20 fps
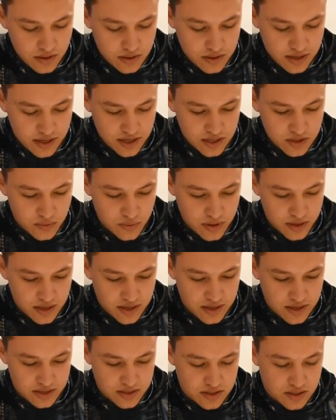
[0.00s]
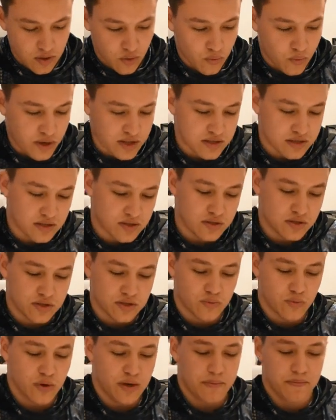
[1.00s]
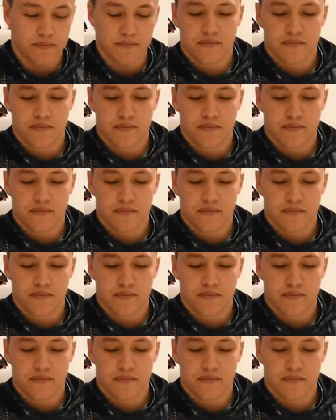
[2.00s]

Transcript: the next one is the Westin Swim.